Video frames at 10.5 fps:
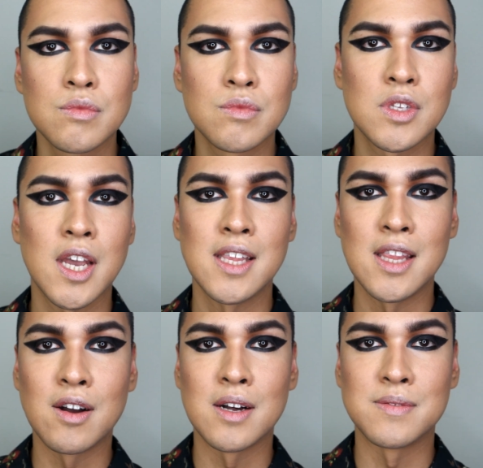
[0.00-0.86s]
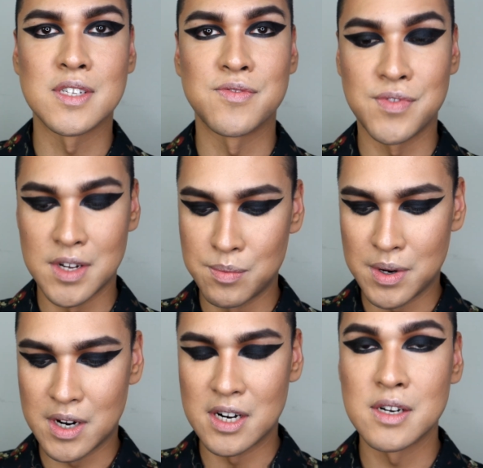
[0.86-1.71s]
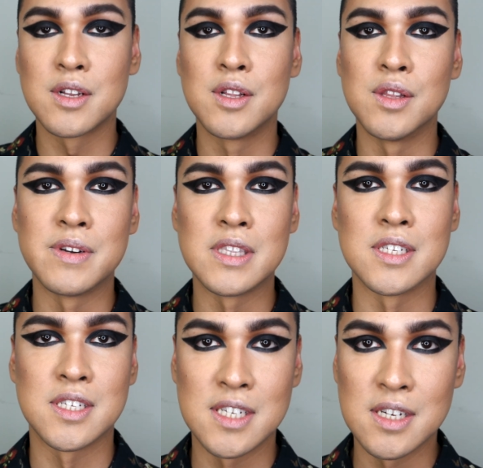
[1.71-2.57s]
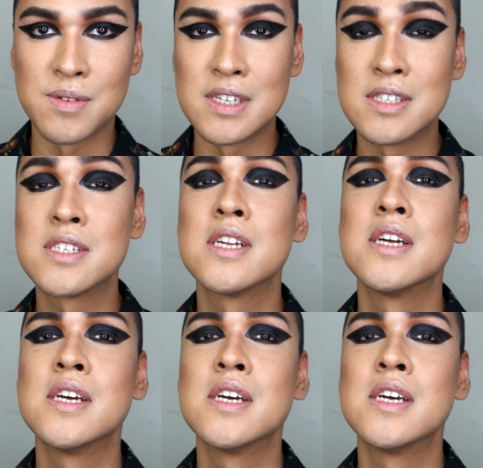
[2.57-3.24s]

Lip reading: Okay, now comes the fun part, gluing the sequins.